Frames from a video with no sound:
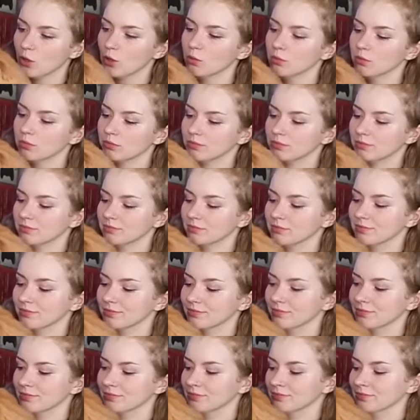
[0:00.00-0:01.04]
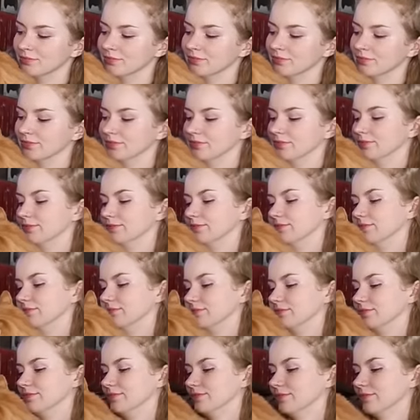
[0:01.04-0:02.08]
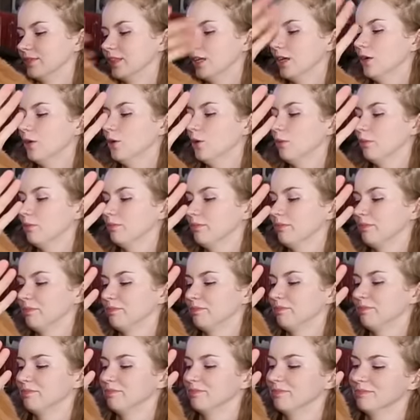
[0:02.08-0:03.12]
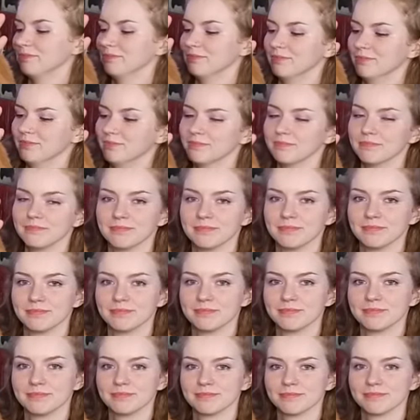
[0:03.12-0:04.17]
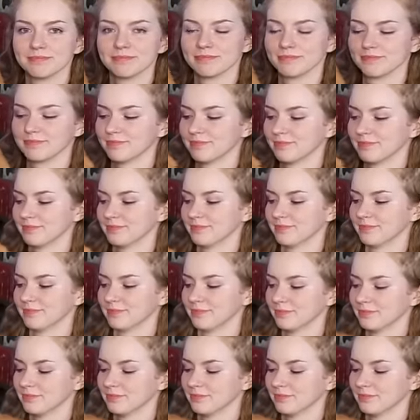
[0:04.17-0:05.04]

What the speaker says: No words are spoken by the person on screen.